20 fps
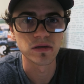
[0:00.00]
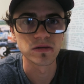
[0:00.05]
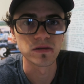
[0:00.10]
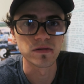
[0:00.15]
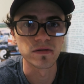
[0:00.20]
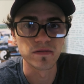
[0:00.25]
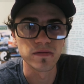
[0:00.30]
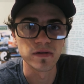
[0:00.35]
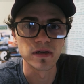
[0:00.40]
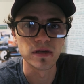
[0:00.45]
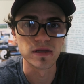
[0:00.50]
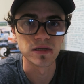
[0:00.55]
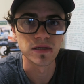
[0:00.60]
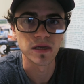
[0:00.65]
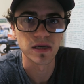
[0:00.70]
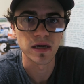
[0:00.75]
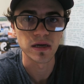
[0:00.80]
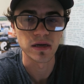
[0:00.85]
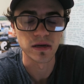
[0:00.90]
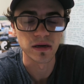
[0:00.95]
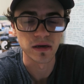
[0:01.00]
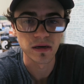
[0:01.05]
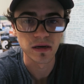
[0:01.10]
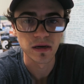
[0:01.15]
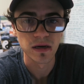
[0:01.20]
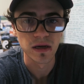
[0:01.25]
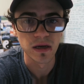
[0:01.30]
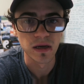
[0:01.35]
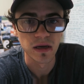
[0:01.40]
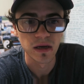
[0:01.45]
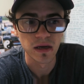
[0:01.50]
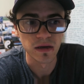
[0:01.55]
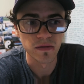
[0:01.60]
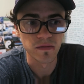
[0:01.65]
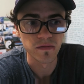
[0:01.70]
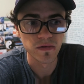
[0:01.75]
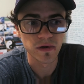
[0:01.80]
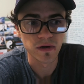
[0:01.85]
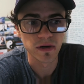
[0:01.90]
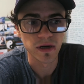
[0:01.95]
to sort of figure this out, you know,
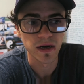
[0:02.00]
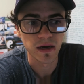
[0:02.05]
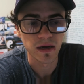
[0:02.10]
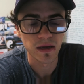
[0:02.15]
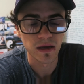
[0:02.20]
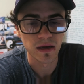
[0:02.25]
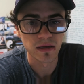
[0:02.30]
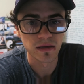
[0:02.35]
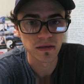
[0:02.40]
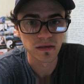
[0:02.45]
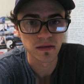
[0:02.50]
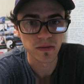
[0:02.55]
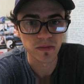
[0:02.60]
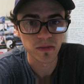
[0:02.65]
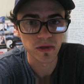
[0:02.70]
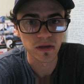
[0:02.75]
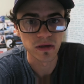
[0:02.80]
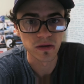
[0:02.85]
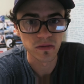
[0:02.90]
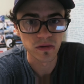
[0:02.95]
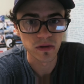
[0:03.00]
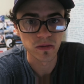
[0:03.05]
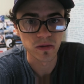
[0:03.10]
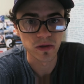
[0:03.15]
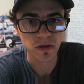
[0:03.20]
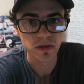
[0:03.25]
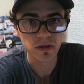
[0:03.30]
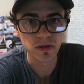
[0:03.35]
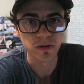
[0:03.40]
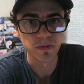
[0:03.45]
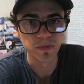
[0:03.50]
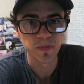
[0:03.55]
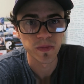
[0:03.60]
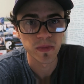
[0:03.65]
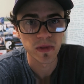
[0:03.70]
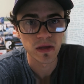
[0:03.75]
and figure out it's something that you really want to do.